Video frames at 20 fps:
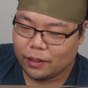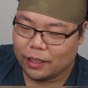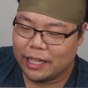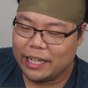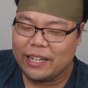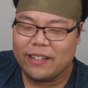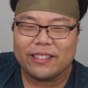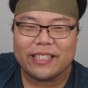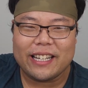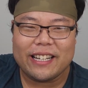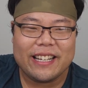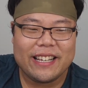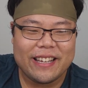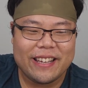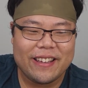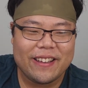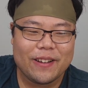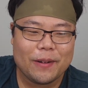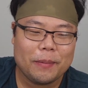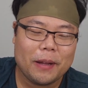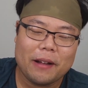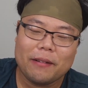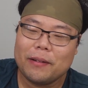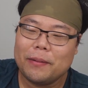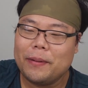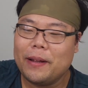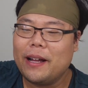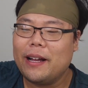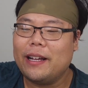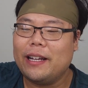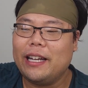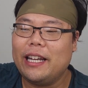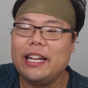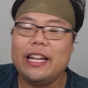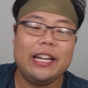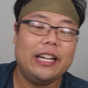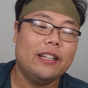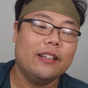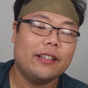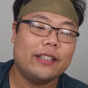And he was like, blah, blah, blah. And then
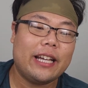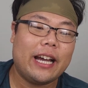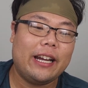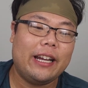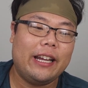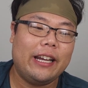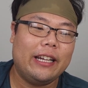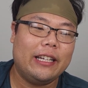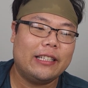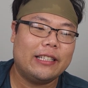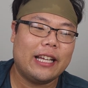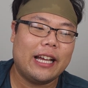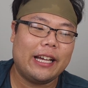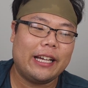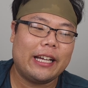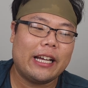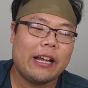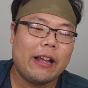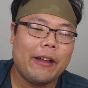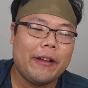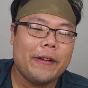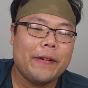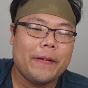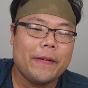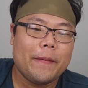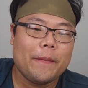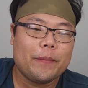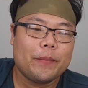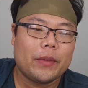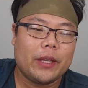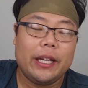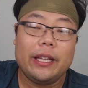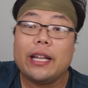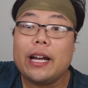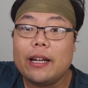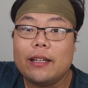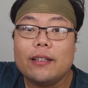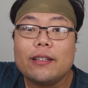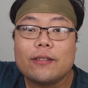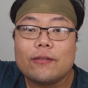he looked at it and it's like, he
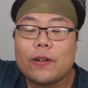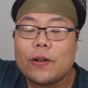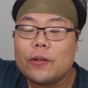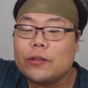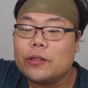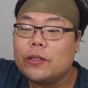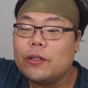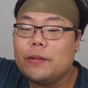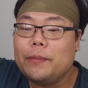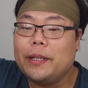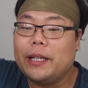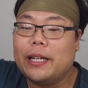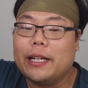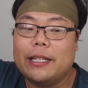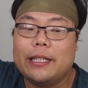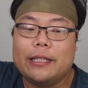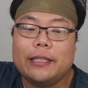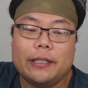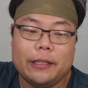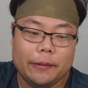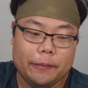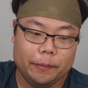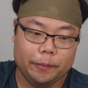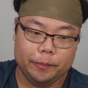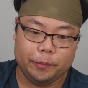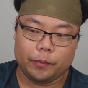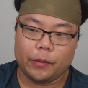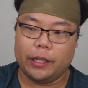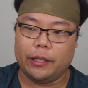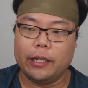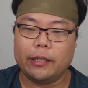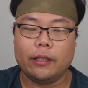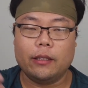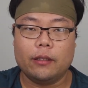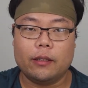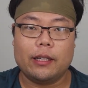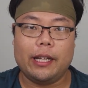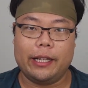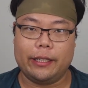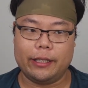thought it looked gross too because it doesn't
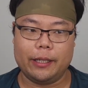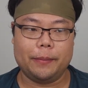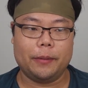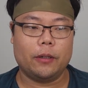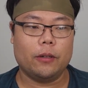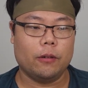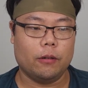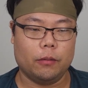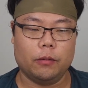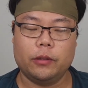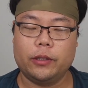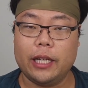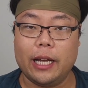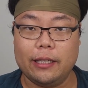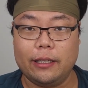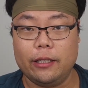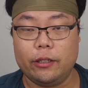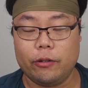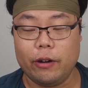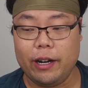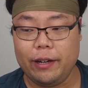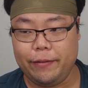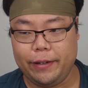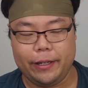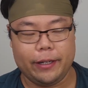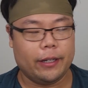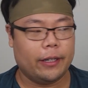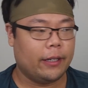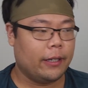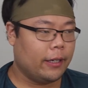look like typical sausage gravy.